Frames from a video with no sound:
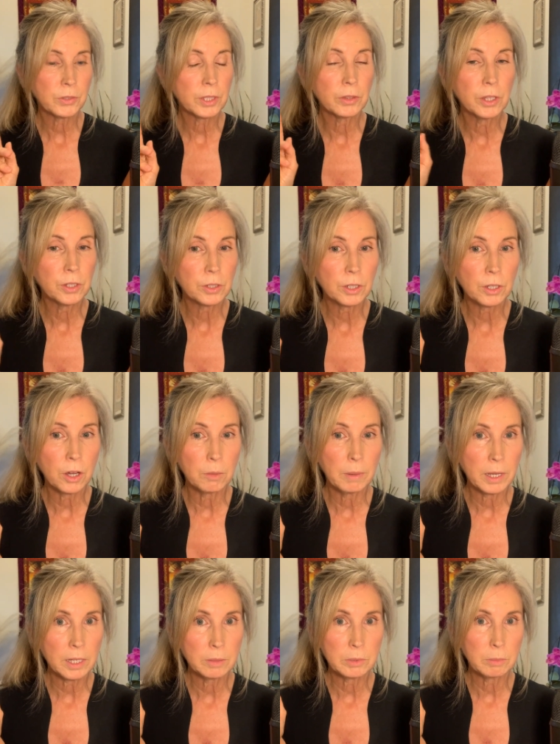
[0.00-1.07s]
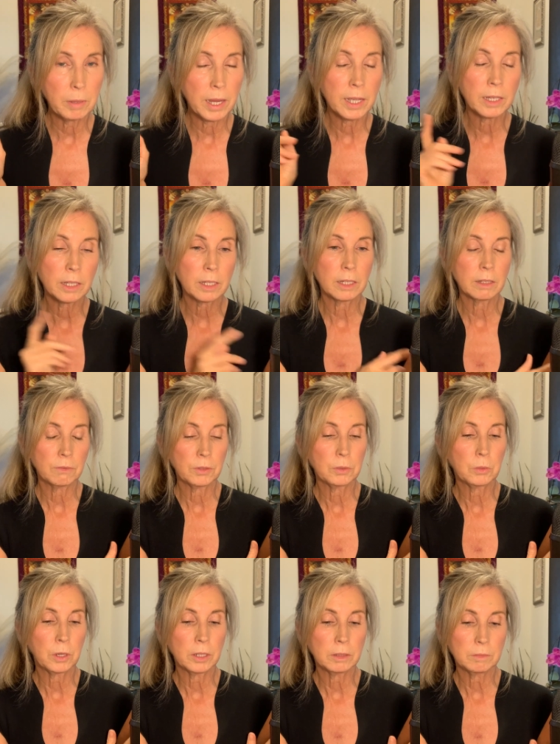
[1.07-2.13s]
and then you can go back up to panicking if you
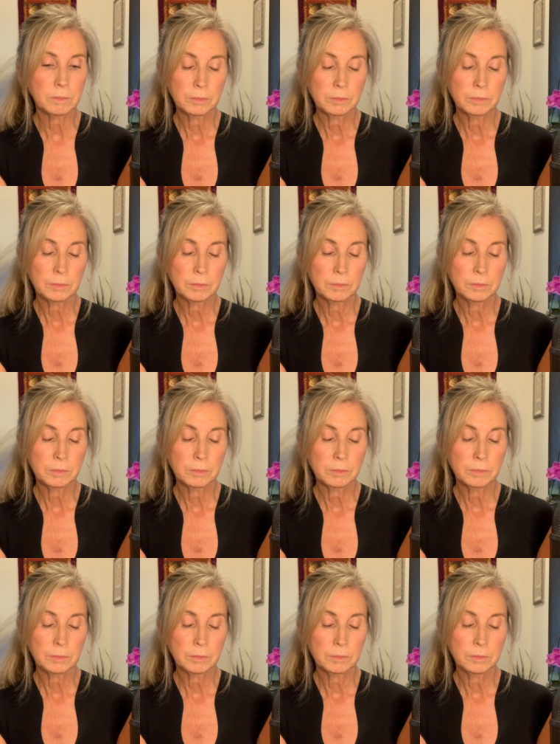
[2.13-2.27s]
want.